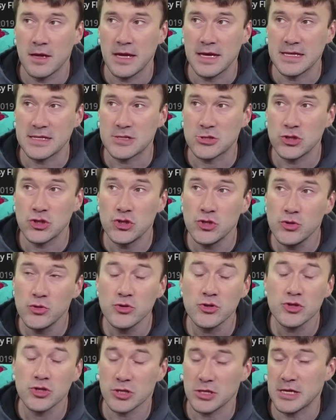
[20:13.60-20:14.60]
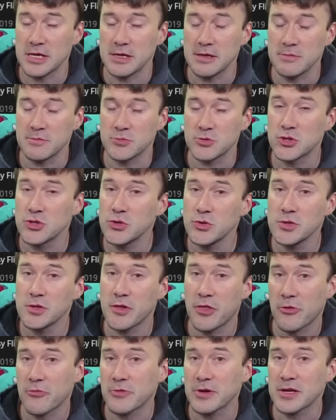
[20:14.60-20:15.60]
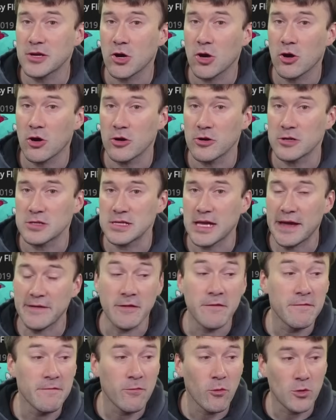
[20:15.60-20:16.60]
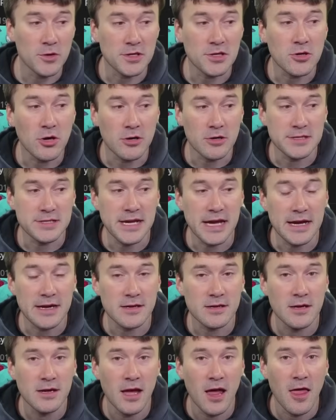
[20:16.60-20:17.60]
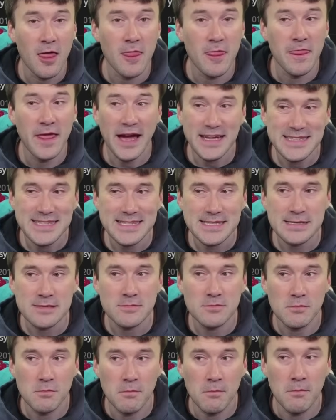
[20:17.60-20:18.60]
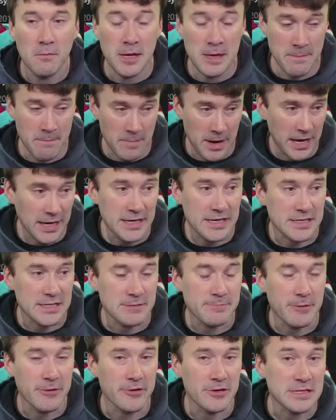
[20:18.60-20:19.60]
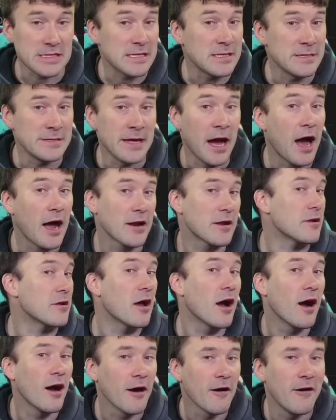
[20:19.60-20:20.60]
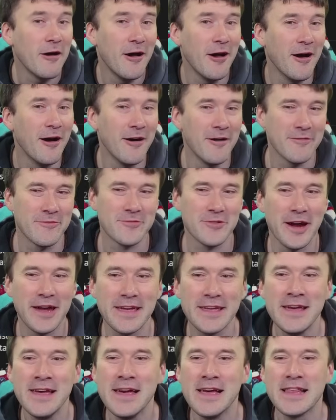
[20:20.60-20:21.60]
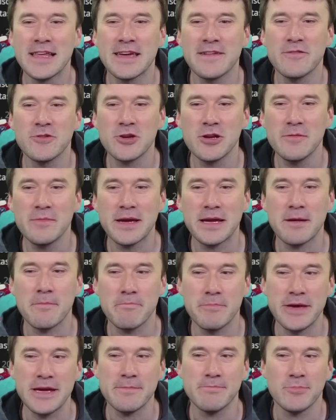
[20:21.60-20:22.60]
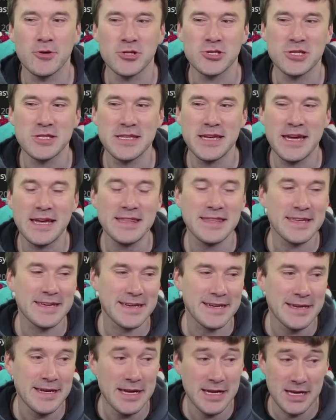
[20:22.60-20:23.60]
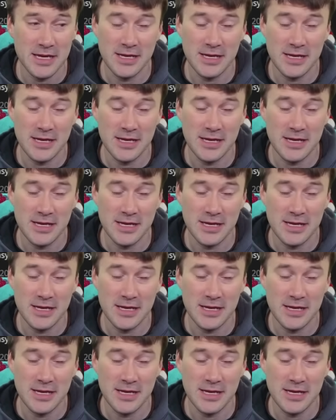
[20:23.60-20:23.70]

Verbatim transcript: It's usually two to three cards out of a forty-card deck. That's, in my experience, not enough, right? Like, if you're going to make a big push at the end, like,